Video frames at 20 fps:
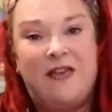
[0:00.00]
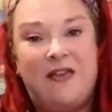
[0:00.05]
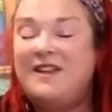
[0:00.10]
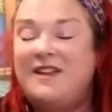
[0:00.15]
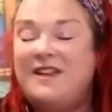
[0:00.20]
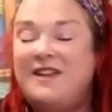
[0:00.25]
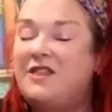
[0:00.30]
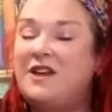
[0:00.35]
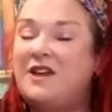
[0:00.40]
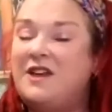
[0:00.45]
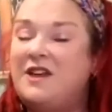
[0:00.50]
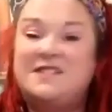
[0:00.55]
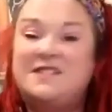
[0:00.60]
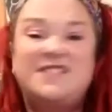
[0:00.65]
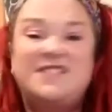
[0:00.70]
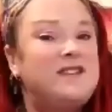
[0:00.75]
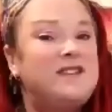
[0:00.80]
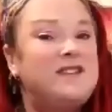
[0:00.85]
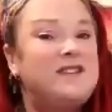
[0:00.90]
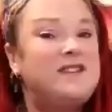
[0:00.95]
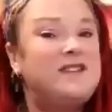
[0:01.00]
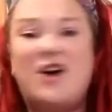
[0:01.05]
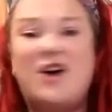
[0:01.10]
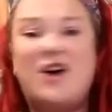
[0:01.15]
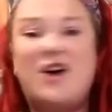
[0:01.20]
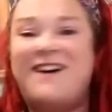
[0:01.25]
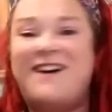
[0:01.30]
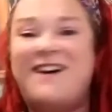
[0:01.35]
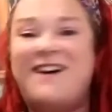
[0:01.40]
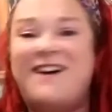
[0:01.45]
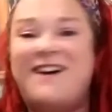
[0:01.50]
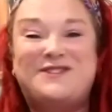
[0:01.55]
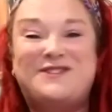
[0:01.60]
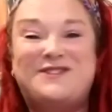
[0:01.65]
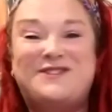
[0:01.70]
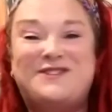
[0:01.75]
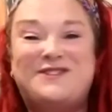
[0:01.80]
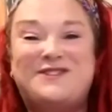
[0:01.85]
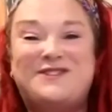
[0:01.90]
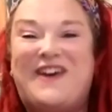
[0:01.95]
The snotter's
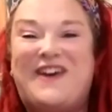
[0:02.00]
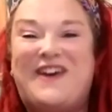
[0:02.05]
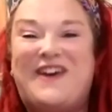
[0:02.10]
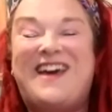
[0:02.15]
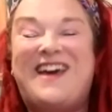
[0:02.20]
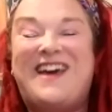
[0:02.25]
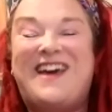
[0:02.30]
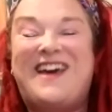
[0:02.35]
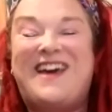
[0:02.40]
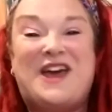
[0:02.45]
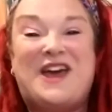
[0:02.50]
fairly